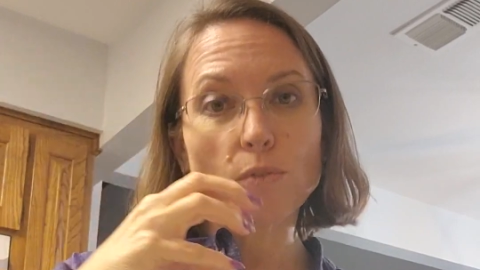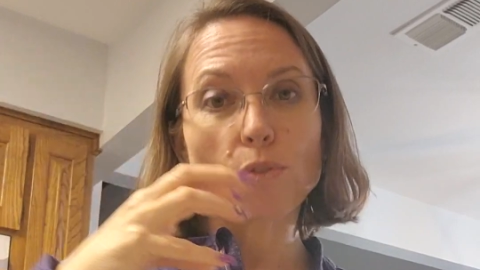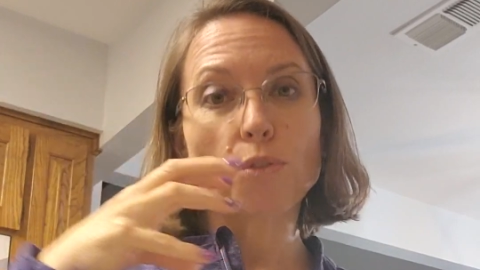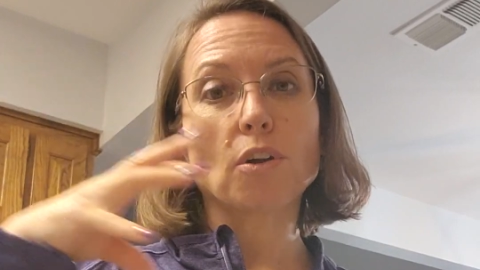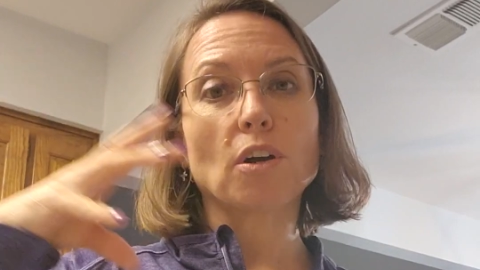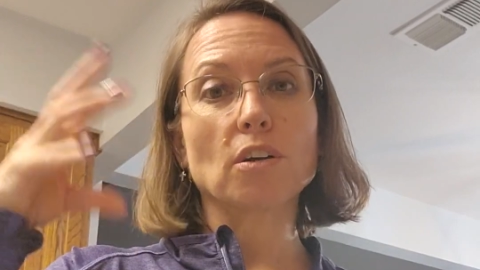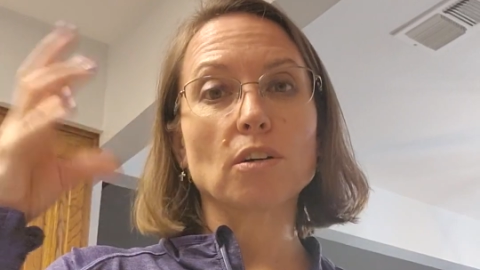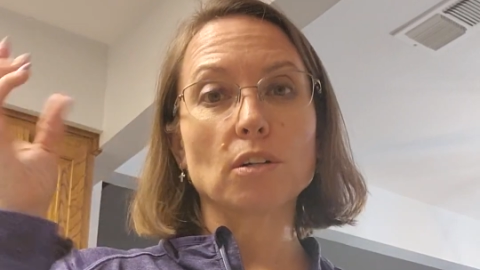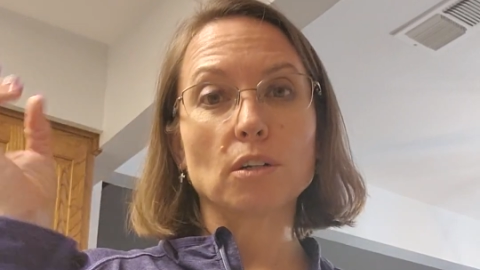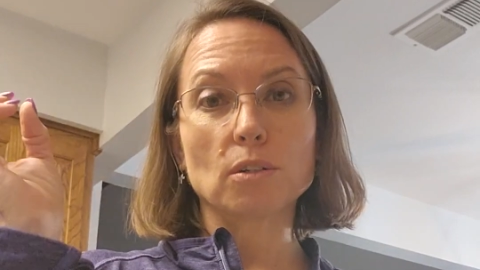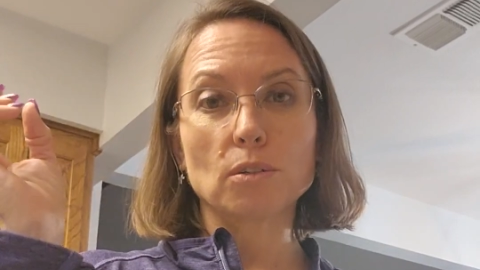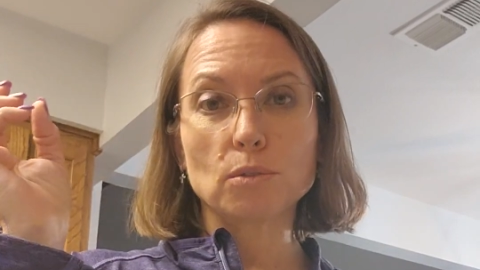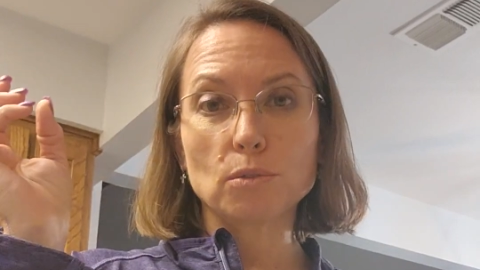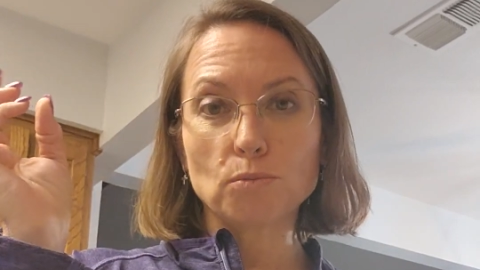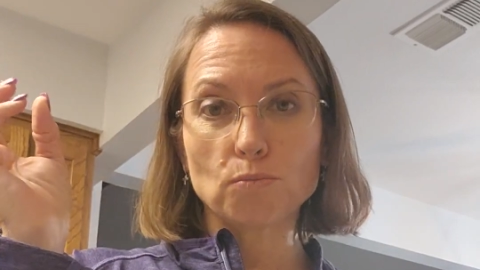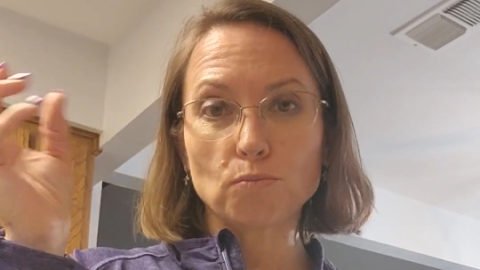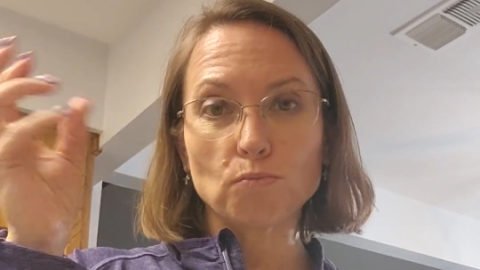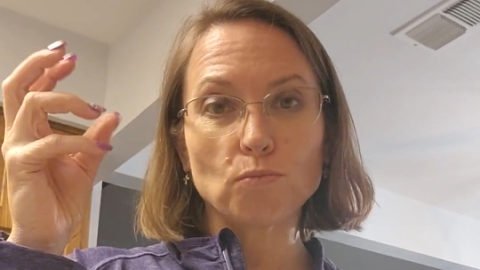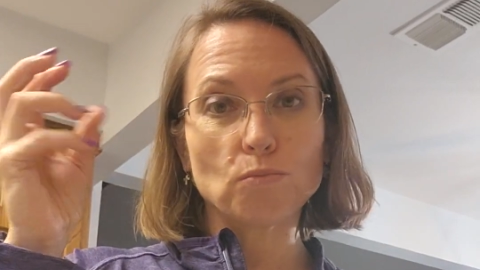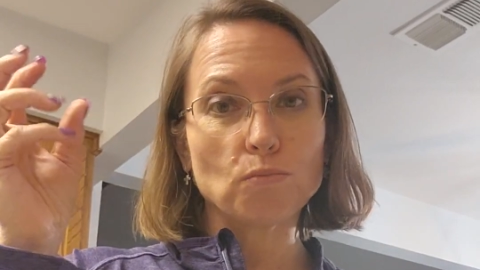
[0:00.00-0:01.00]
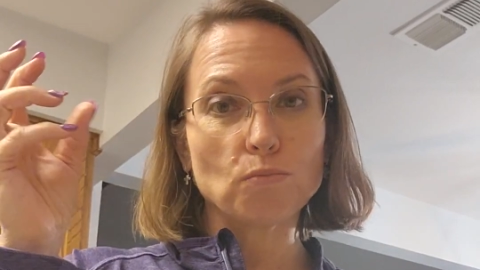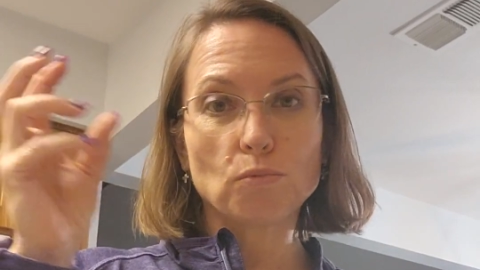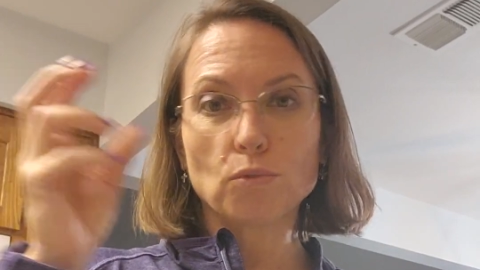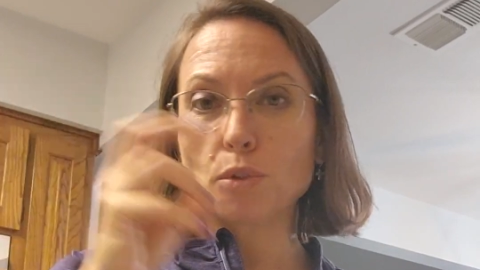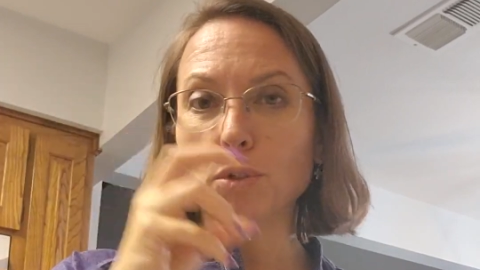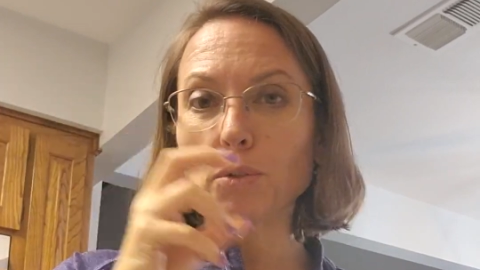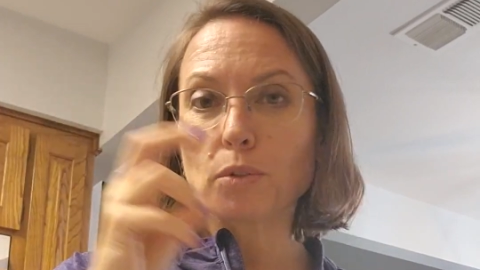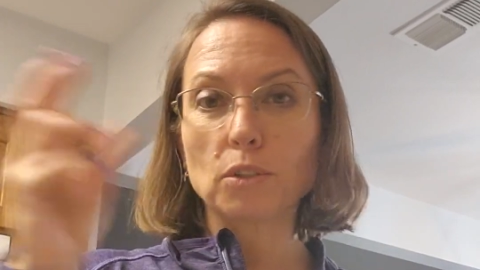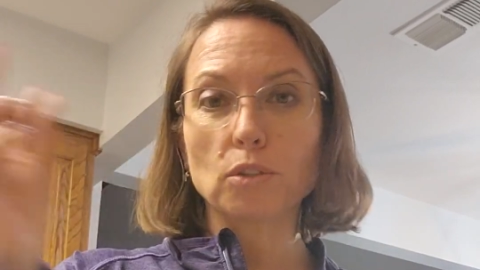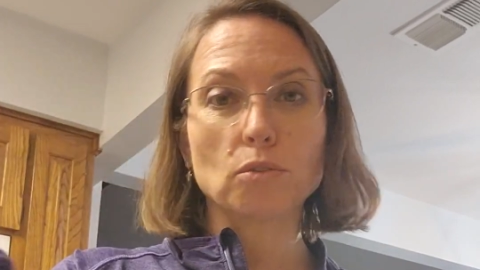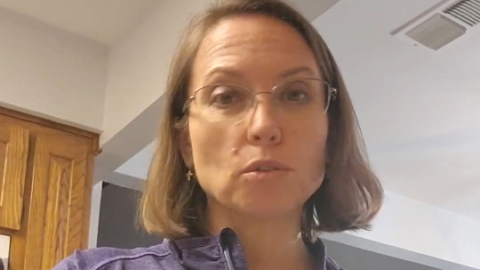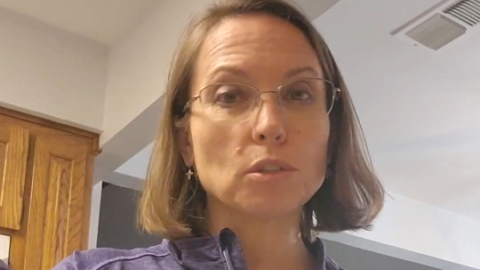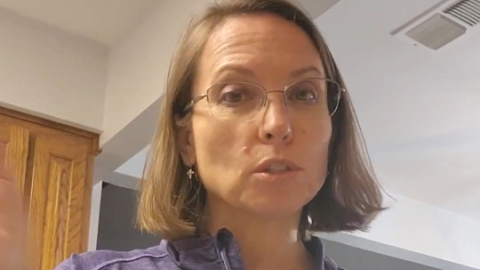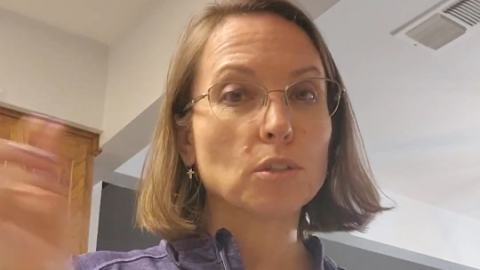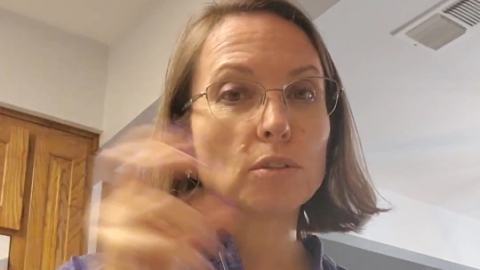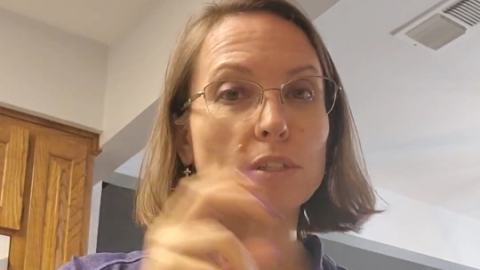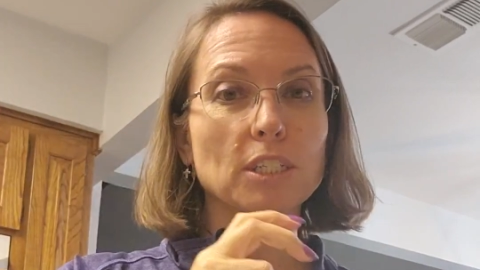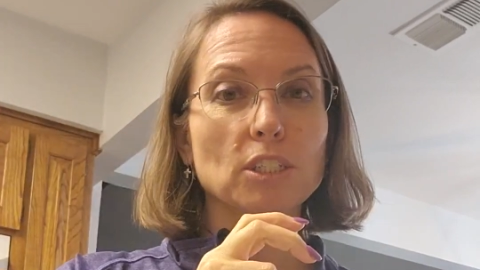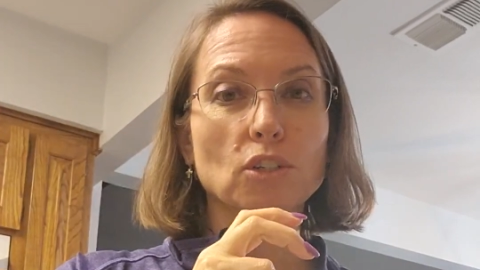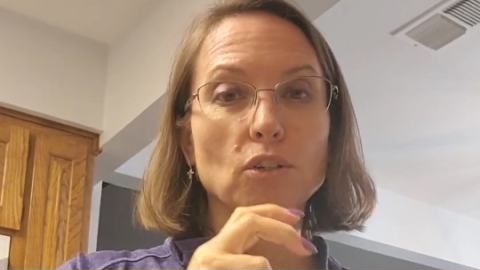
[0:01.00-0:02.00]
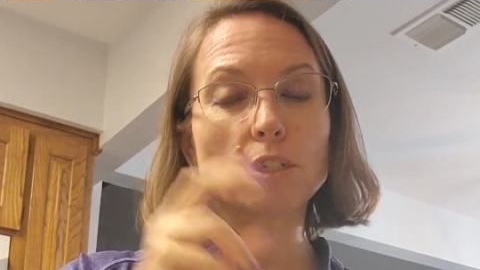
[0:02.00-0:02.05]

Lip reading: through and through that it's